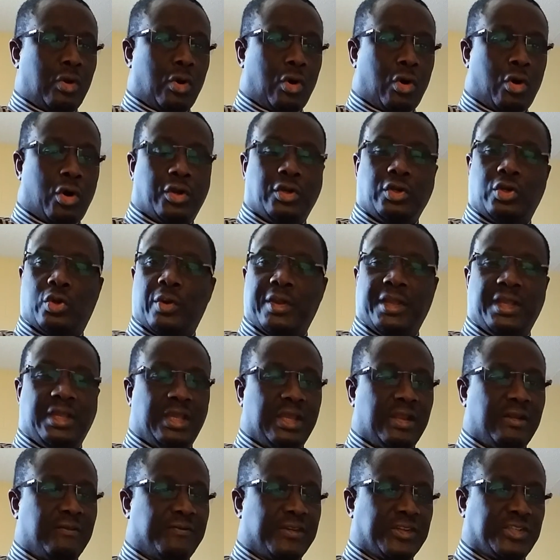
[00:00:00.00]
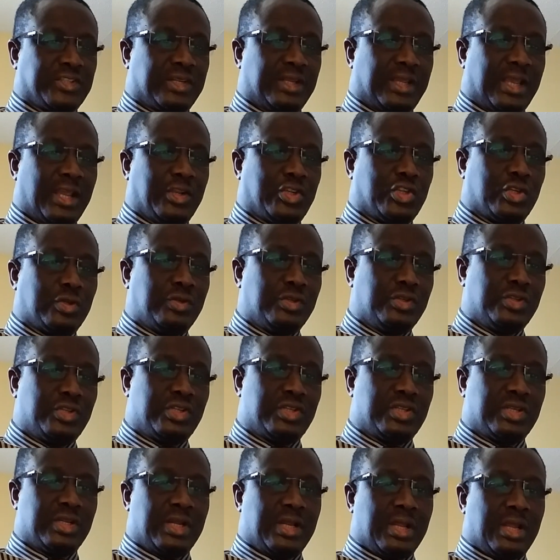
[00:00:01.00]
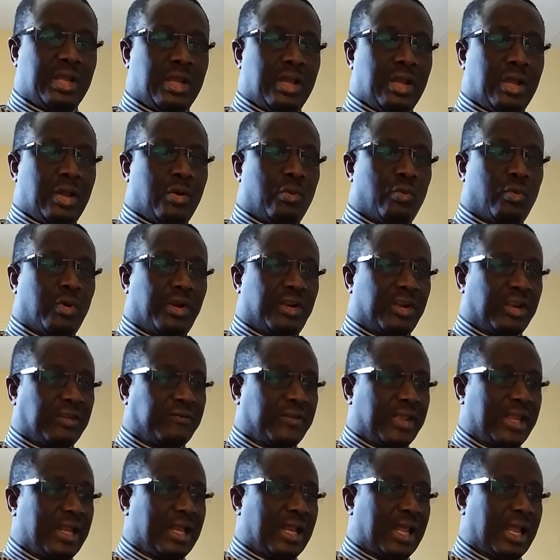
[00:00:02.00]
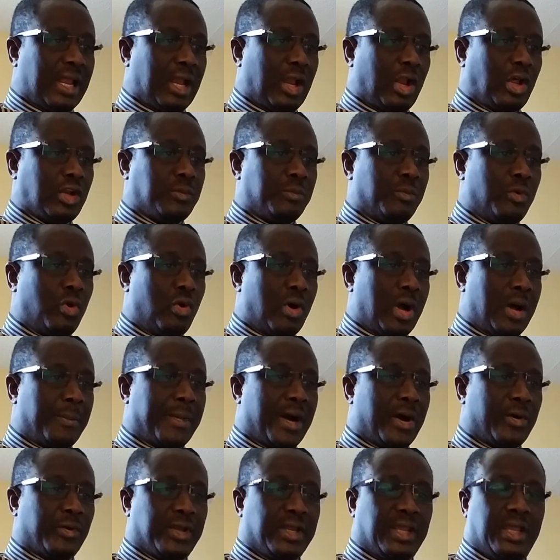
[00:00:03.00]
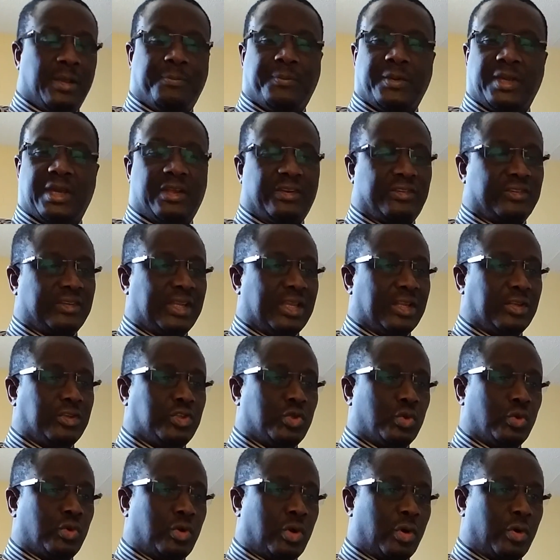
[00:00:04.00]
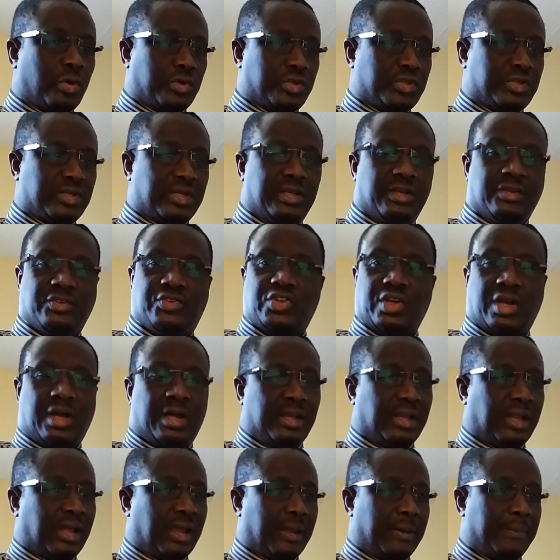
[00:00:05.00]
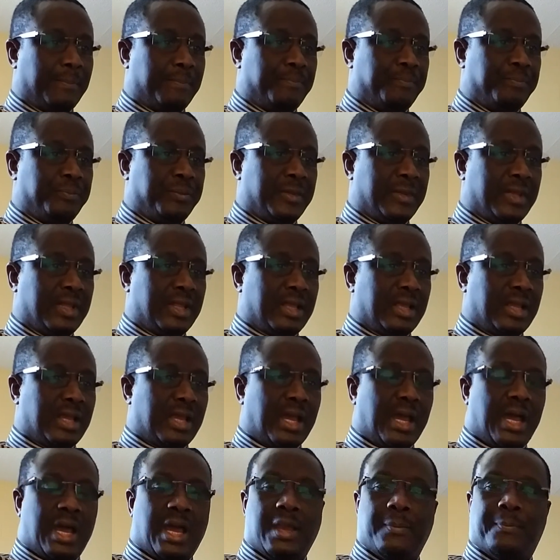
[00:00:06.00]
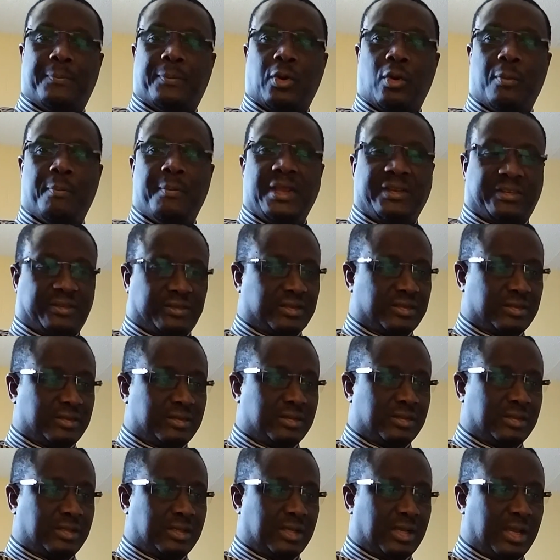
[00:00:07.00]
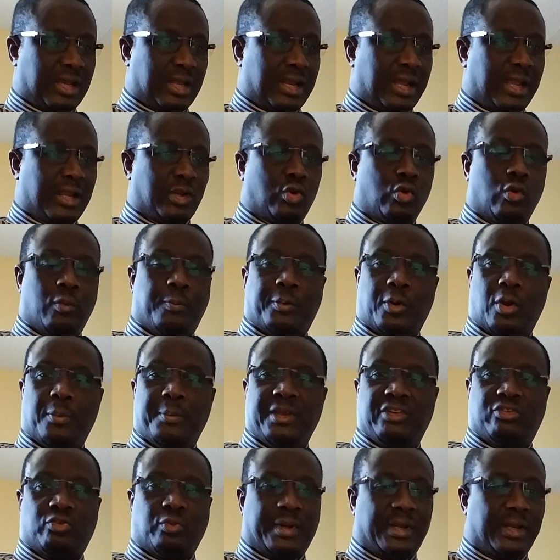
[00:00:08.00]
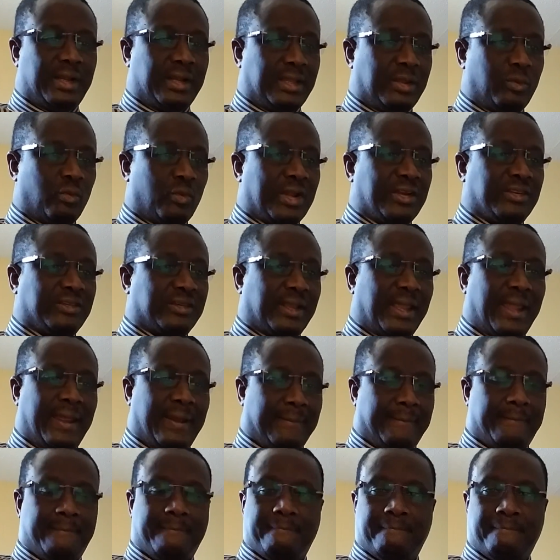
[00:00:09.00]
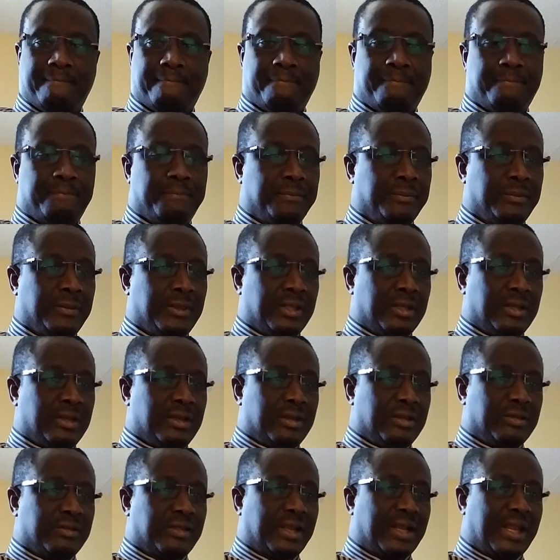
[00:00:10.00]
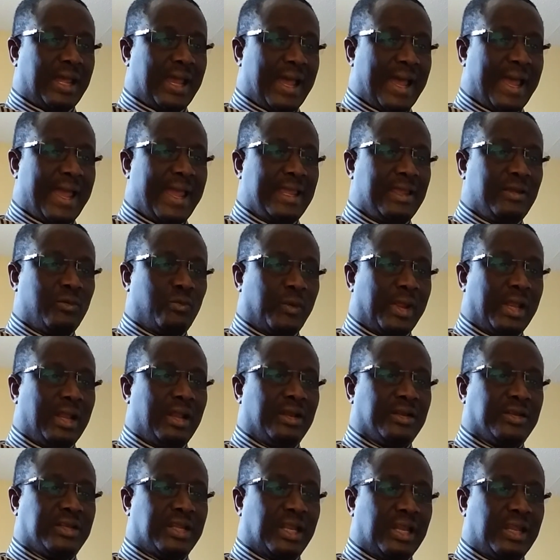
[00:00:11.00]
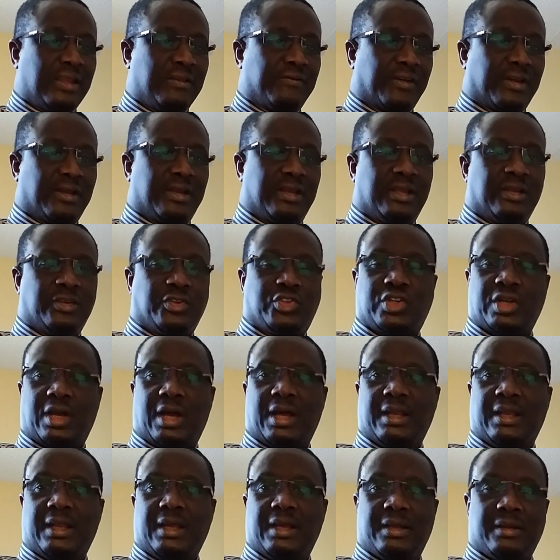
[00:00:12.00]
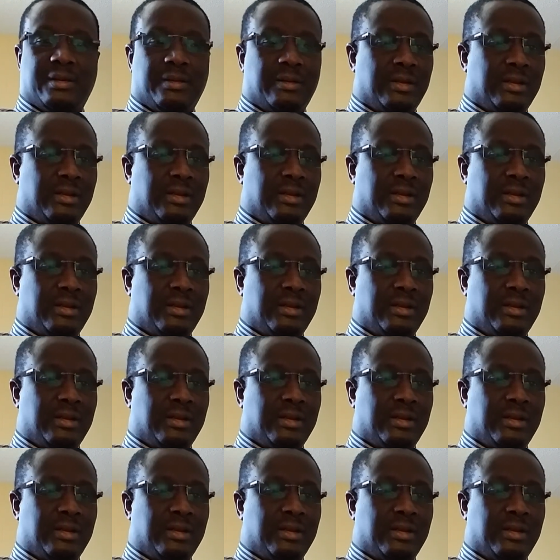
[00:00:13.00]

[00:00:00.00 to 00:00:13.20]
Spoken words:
Ongoing investigations will reveal a lot more about APRC in due course, inshallah. I promised, and I do promise once again, that I will deliver, inshallah.